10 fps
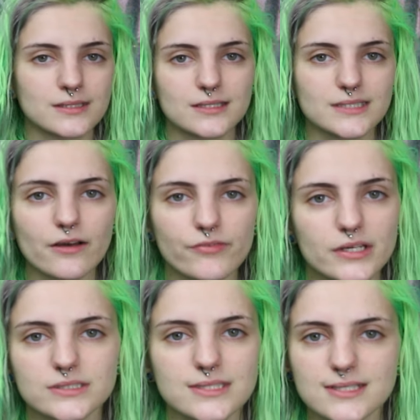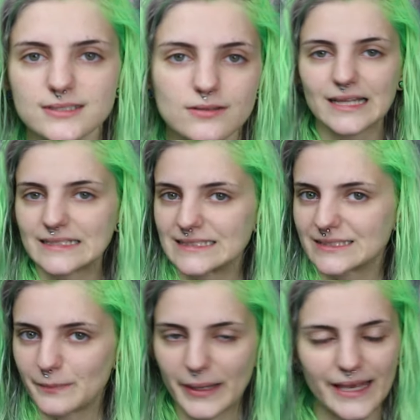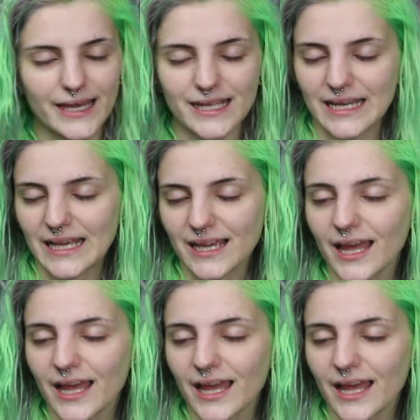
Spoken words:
these outfits. This is me, honey.